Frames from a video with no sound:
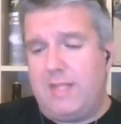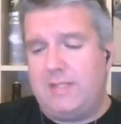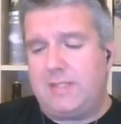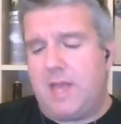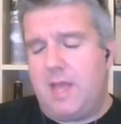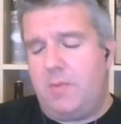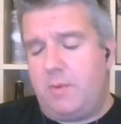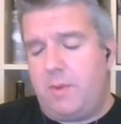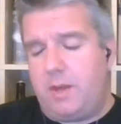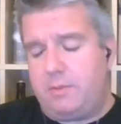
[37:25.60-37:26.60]
Wednesday
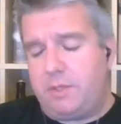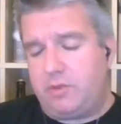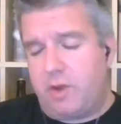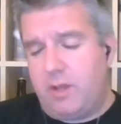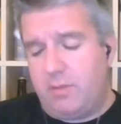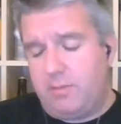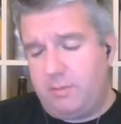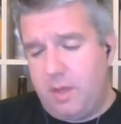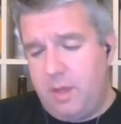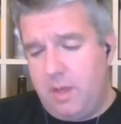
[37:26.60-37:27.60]
when we went up to Triangle.
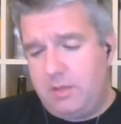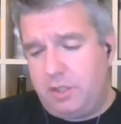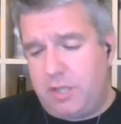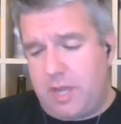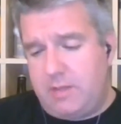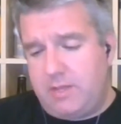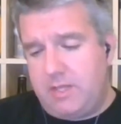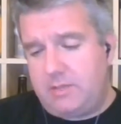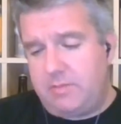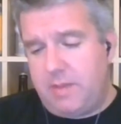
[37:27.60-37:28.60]
Shared
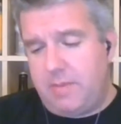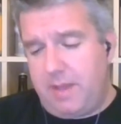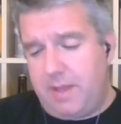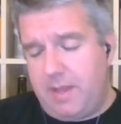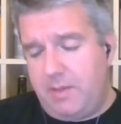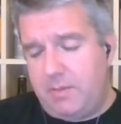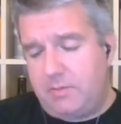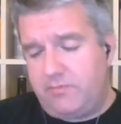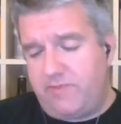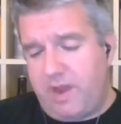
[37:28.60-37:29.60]
this, me and Becky. It
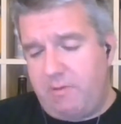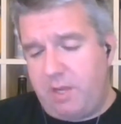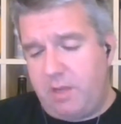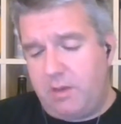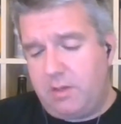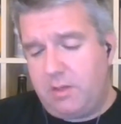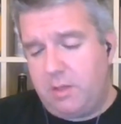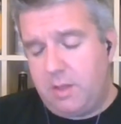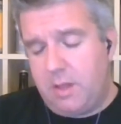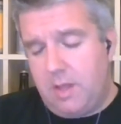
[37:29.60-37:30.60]
was very good.
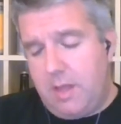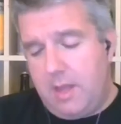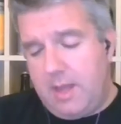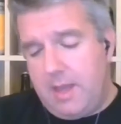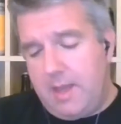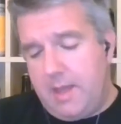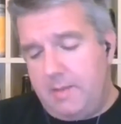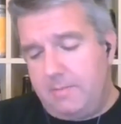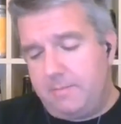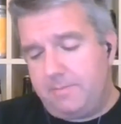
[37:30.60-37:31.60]

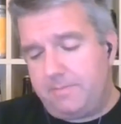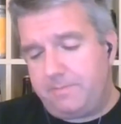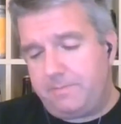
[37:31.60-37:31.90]
Um,